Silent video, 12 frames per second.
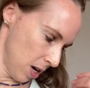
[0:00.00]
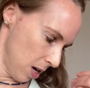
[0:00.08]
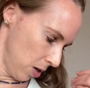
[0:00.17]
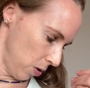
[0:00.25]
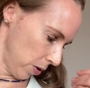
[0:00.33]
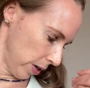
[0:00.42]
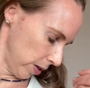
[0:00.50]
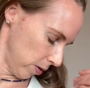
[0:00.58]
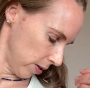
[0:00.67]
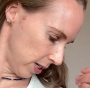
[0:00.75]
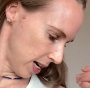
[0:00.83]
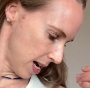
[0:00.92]
you can
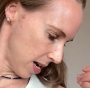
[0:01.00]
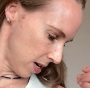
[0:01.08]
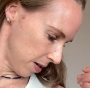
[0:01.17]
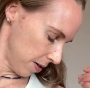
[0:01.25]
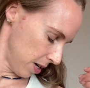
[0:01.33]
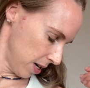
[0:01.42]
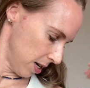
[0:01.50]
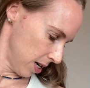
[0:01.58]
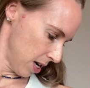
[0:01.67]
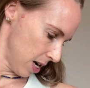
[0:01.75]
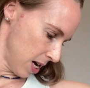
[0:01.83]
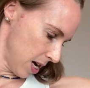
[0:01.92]
look down,
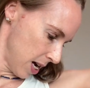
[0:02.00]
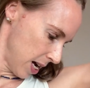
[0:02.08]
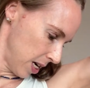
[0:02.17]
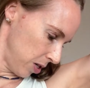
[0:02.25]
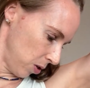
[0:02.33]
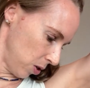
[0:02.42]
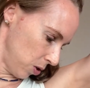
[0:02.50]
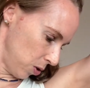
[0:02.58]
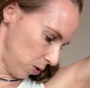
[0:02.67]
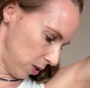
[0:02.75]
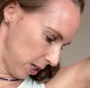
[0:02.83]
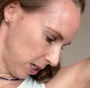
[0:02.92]
and you can
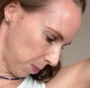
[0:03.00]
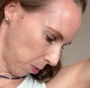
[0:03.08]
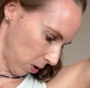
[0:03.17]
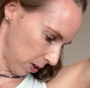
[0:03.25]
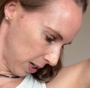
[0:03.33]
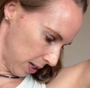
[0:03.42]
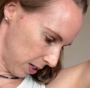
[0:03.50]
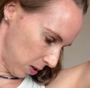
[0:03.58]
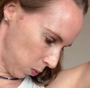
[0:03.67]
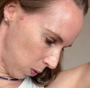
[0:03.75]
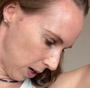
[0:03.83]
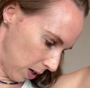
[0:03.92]
do this process as
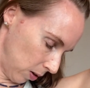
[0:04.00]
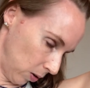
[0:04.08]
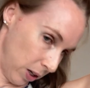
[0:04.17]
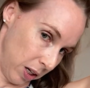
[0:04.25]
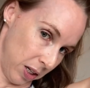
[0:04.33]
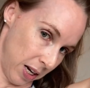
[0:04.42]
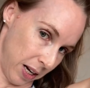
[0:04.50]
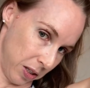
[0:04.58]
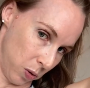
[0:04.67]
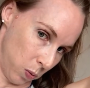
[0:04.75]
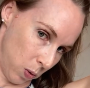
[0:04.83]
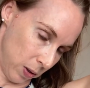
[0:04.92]
well, looking down
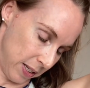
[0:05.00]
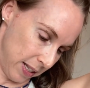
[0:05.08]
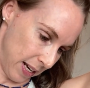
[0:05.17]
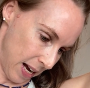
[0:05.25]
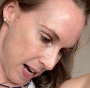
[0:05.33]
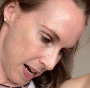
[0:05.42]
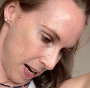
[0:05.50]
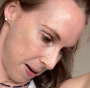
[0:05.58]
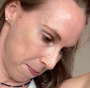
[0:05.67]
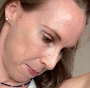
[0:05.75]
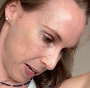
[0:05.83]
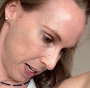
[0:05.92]
towards the
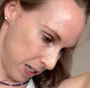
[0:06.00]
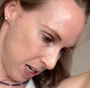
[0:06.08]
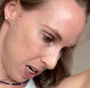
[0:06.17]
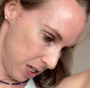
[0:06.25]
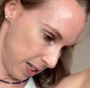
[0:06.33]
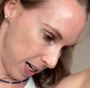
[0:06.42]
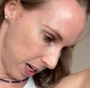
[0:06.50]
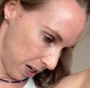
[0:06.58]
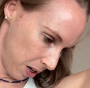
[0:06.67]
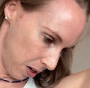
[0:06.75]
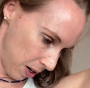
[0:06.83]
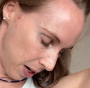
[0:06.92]
armpit to
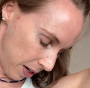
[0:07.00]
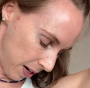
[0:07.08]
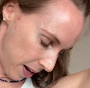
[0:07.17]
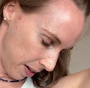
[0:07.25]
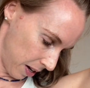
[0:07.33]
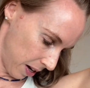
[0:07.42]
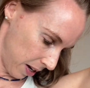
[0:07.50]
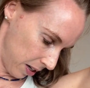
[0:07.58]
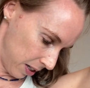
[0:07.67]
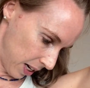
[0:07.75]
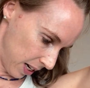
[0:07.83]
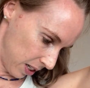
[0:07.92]
get another
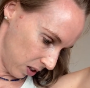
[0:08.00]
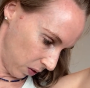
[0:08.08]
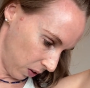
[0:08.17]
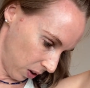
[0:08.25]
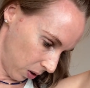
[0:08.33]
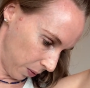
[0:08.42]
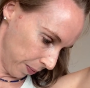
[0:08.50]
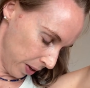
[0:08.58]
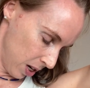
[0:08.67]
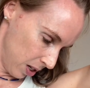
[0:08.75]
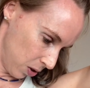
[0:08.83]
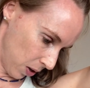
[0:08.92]
intense feel,
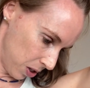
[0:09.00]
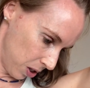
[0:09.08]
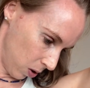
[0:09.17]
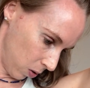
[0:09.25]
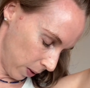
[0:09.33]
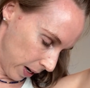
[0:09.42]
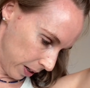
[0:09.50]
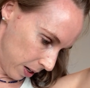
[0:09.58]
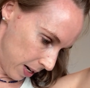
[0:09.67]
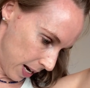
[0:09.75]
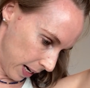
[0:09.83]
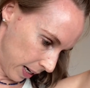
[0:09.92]
stretching all around the
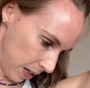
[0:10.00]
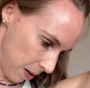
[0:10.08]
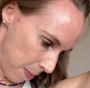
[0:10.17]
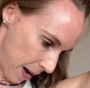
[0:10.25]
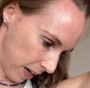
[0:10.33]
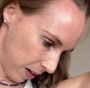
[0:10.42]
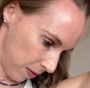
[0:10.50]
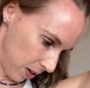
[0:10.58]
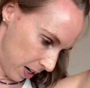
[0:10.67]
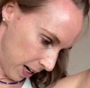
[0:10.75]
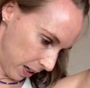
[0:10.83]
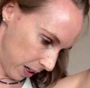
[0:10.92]
neck and the back of the
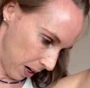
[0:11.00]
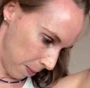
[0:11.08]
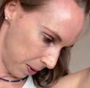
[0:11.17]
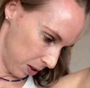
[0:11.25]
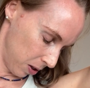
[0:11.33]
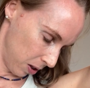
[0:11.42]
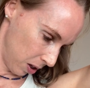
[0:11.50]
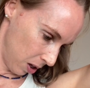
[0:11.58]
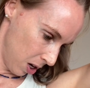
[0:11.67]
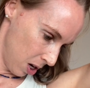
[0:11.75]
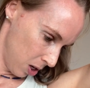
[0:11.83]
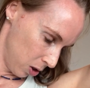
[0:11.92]
neck and up into the
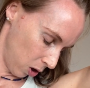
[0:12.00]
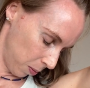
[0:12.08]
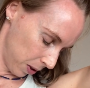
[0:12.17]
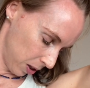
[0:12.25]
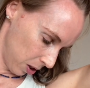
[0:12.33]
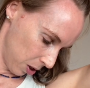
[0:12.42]
tops of the